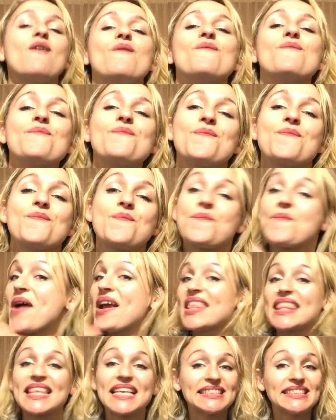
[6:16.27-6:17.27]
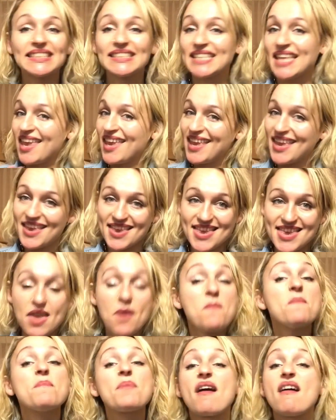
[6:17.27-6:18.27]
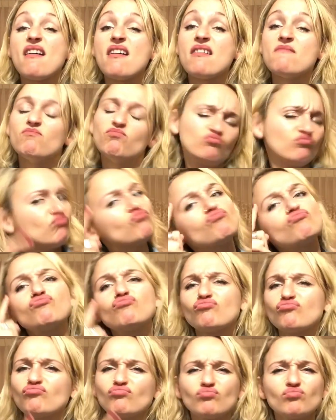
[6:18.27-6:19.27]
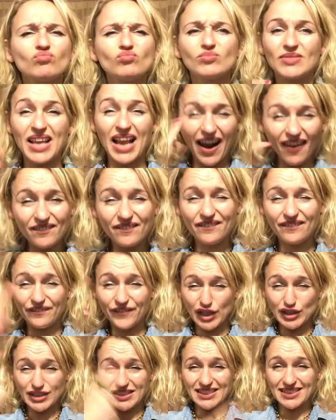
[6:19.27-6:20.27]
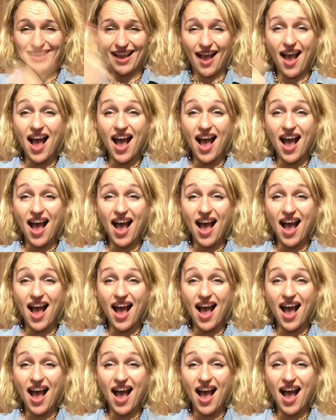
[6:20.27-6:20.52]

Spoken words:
Day 2, it wasn't easy, but I continued to stay positive.